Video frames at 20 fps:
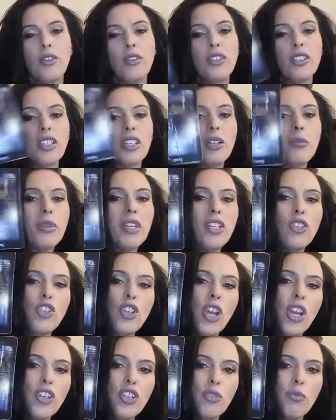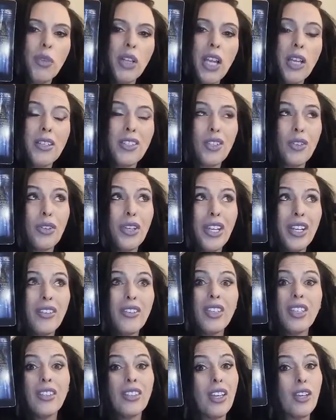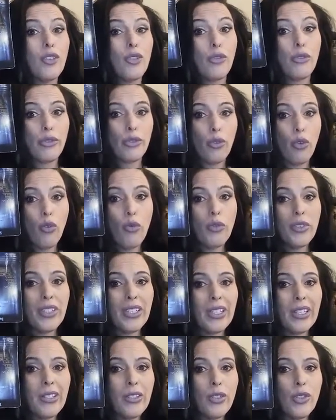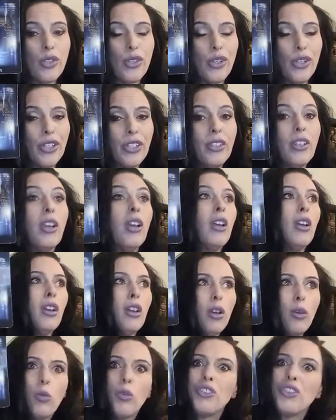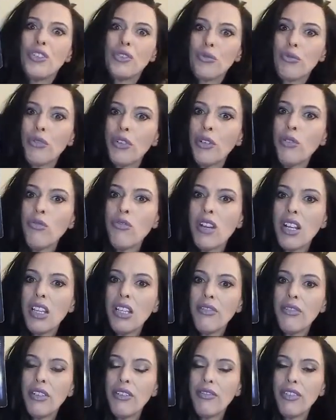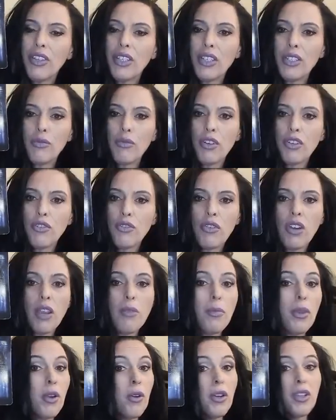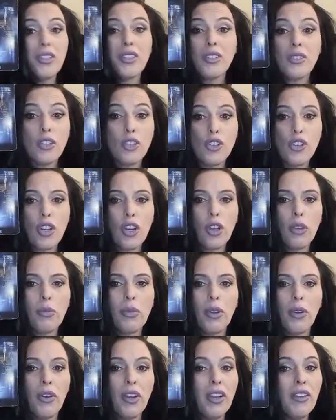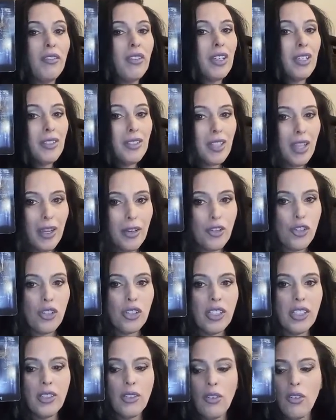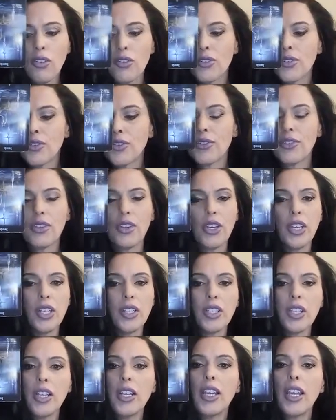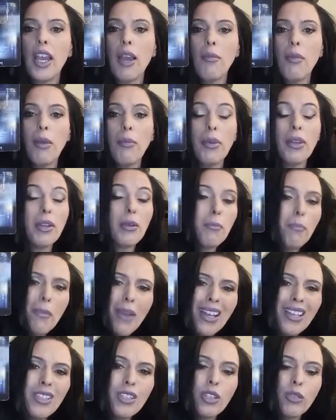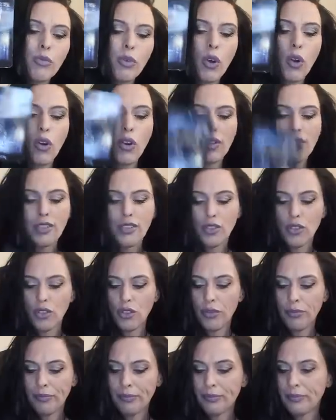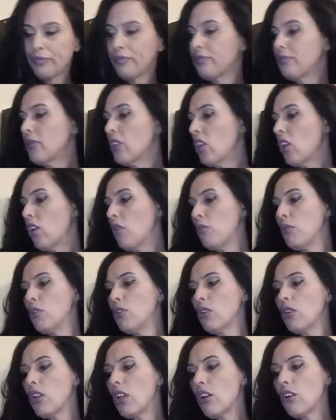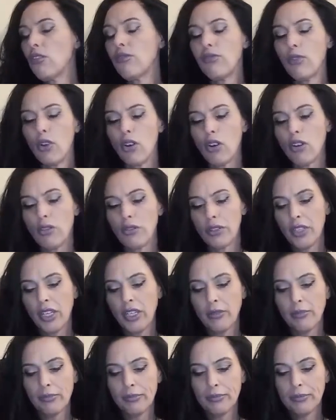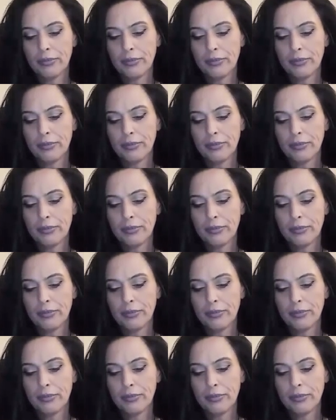There is going to be a change of plan. So anything that you thought was set in stone, which is real relevant for these retrograde periods in the shadow period, it's actually not. So it's going to come up and it may surprise you. I'll pull a clarifier on that.